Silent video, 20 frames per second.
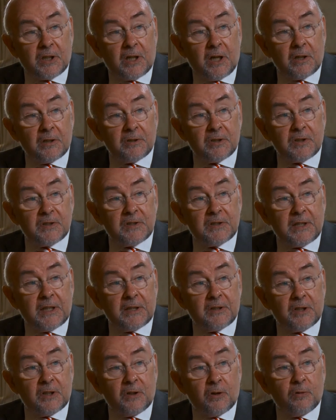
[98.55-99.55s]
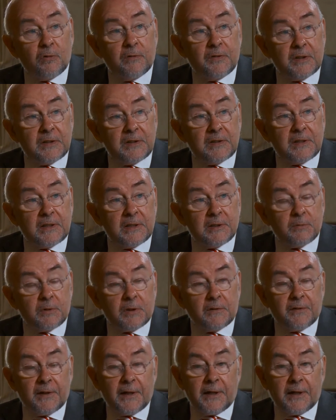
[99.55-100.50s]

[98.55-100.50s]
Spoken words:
colleges that the old VECs would have